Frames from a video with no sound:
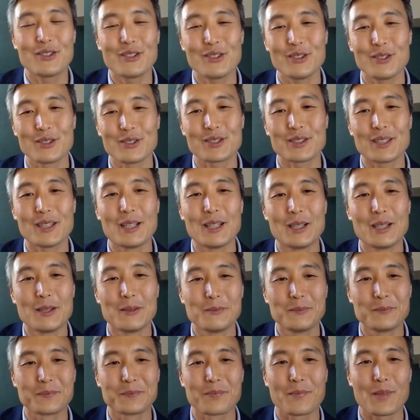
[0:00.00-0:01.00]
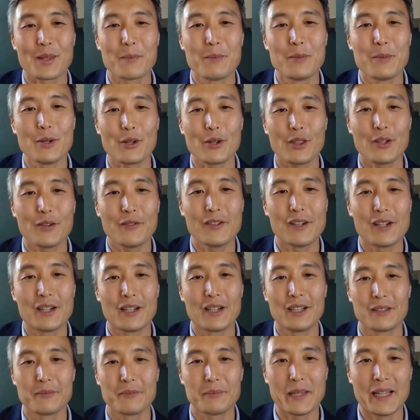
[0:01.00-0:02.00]
introduce both of
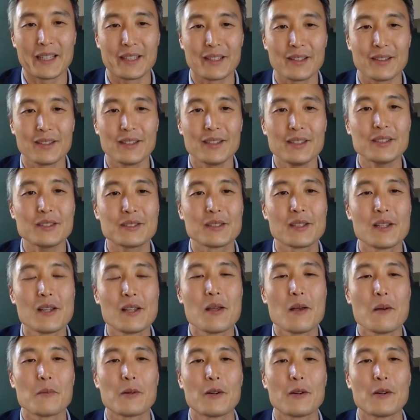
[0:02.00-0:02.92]
our panelists.